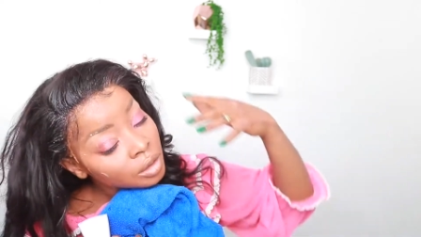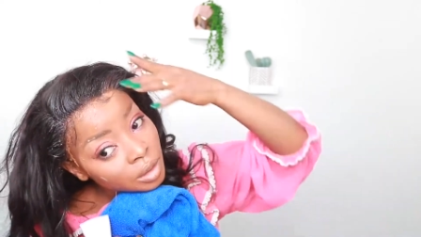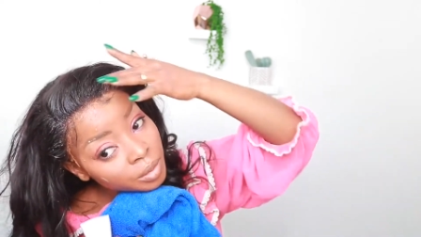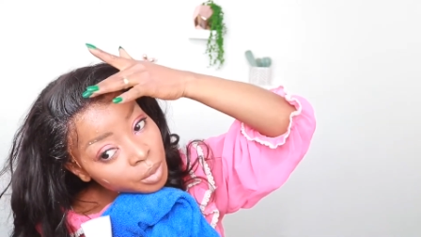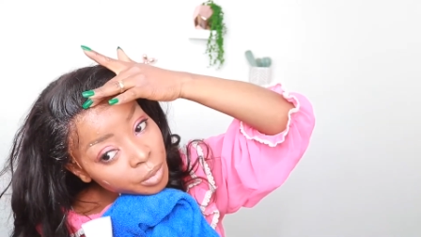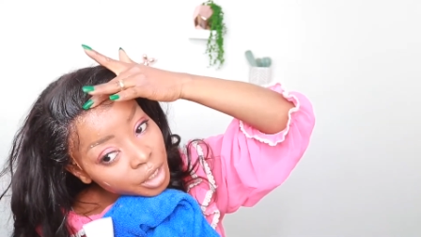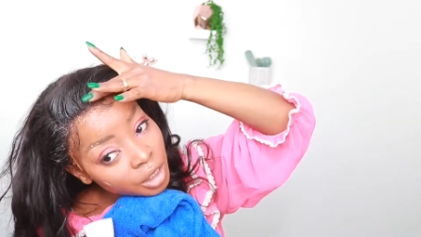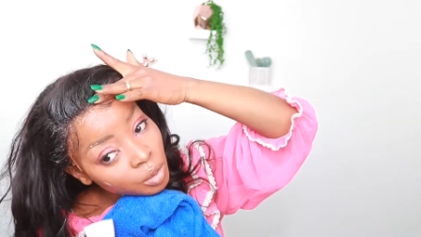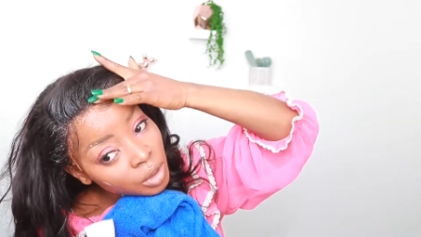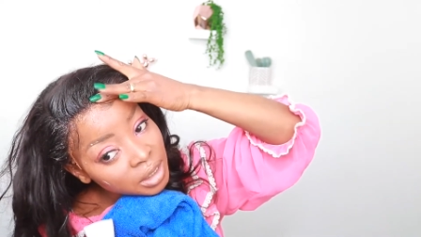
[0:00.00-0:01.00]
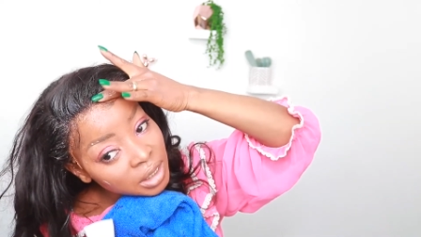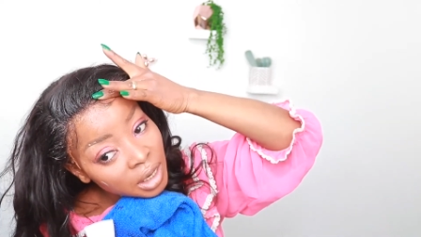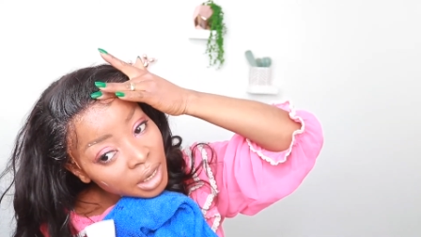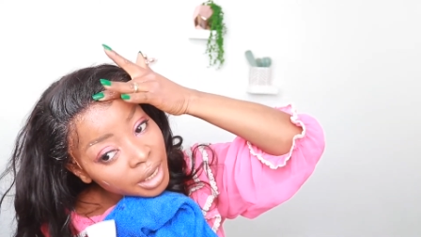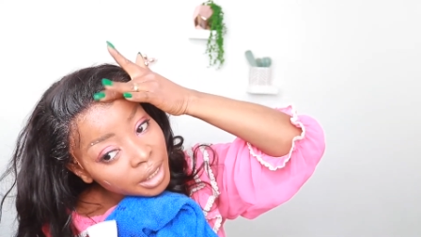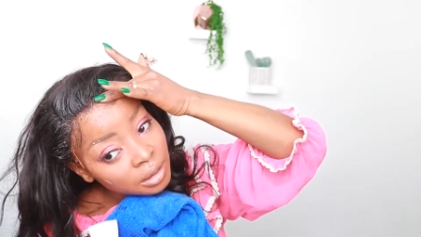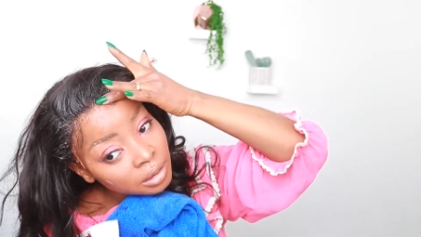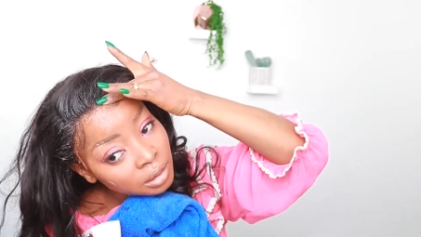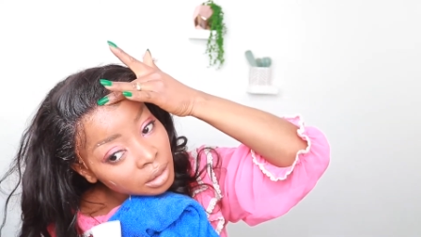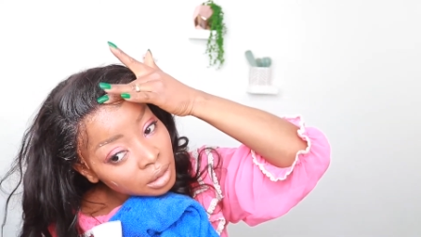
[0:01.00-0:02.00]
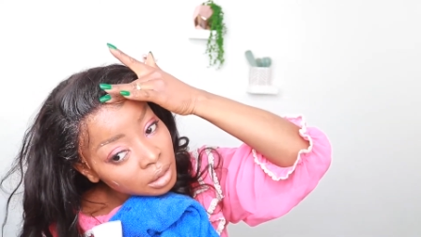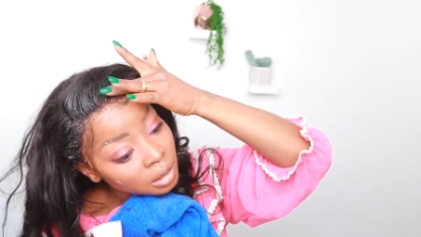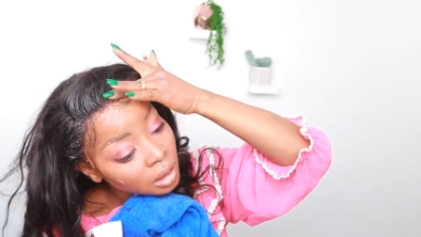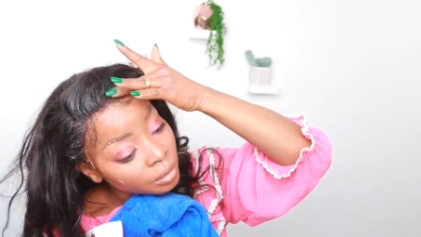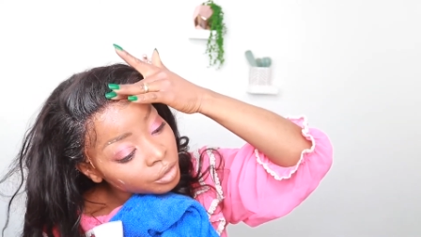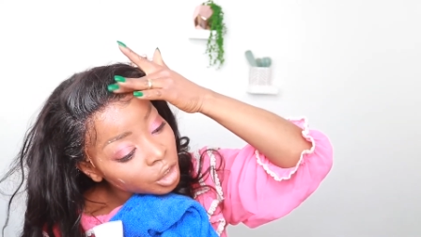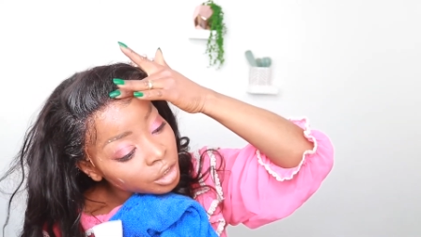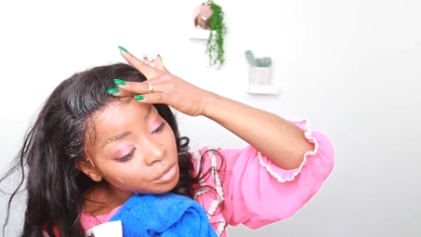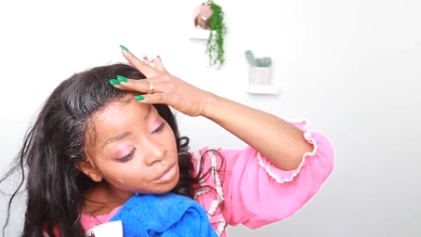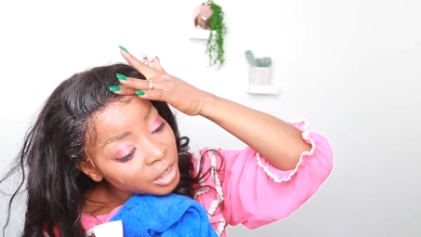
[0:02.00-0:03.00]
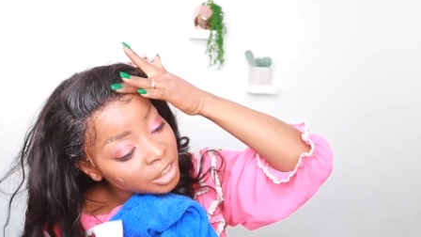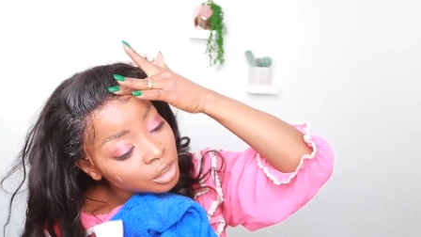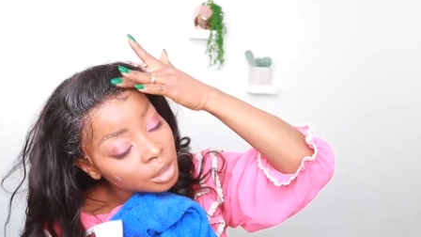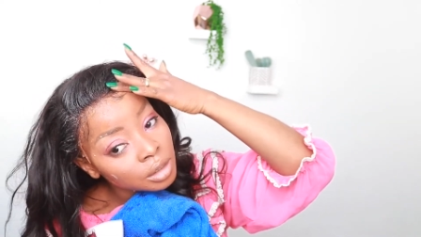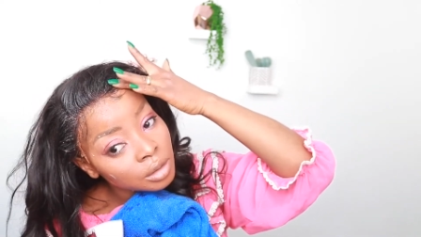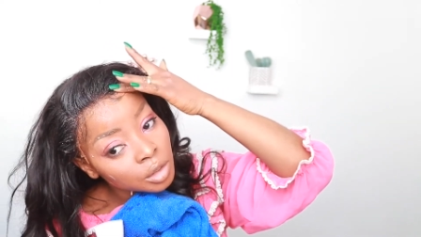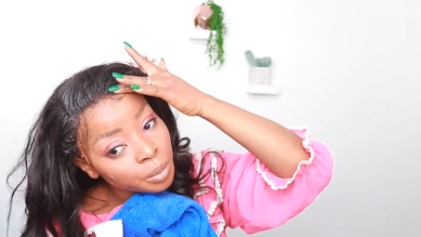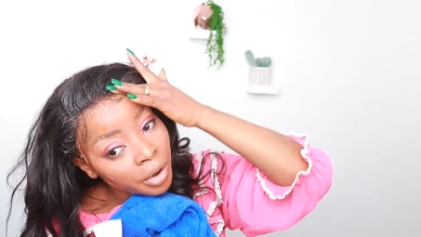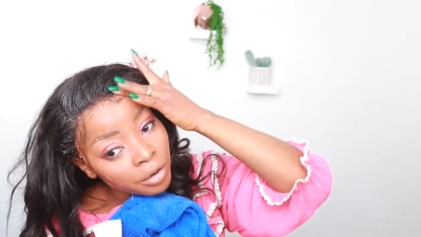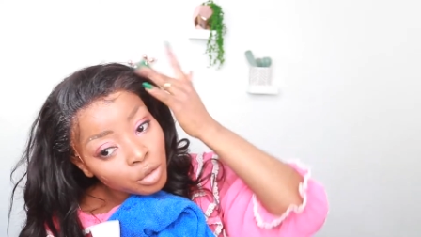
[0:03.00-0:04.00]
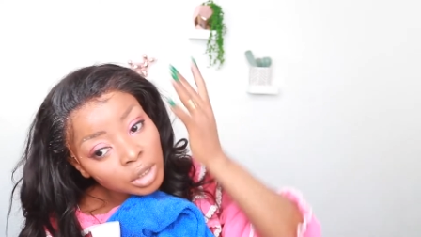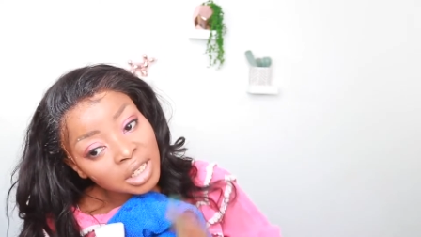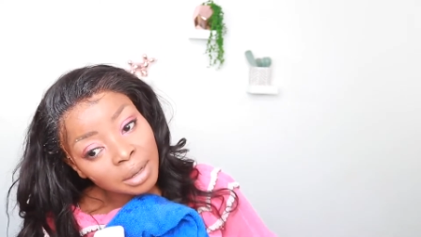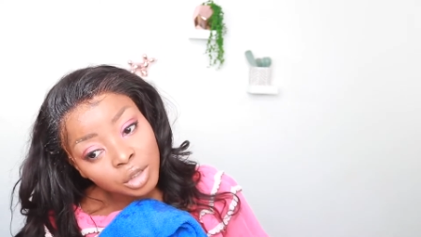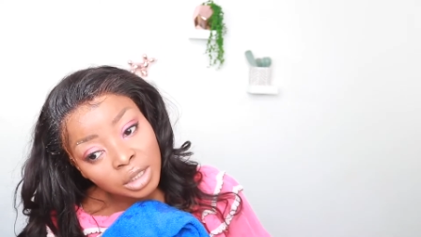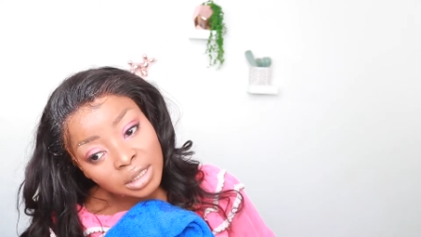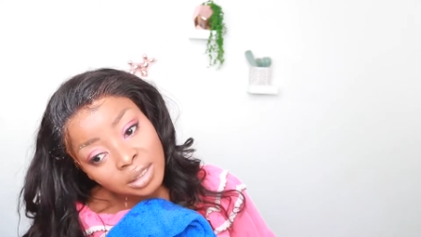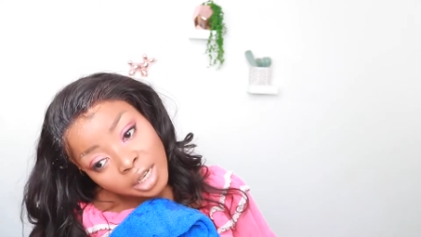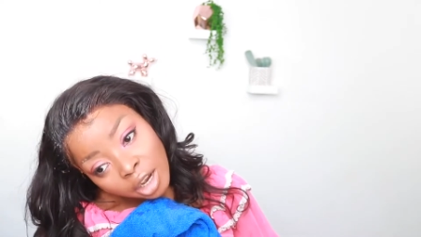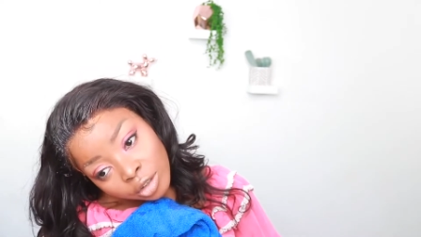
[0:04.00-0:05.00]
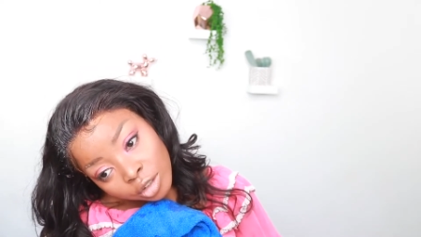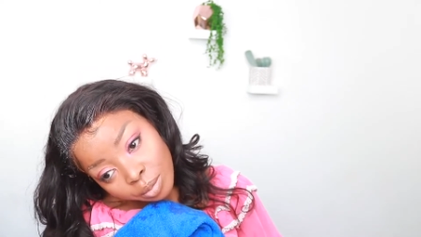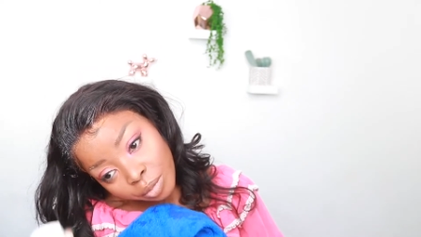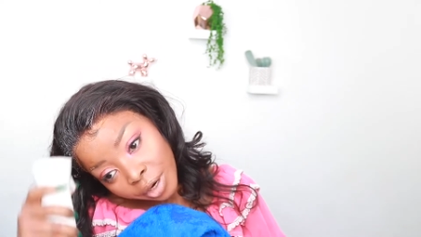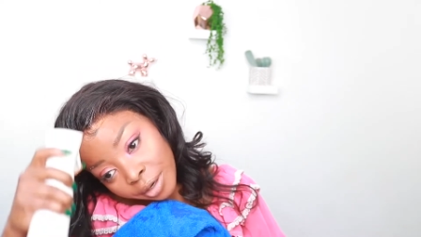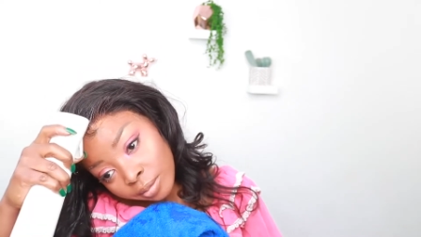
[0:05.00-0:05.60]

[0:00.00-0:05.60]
Sprinkling water in. I've done the first spray of water, I'm doing the second spray.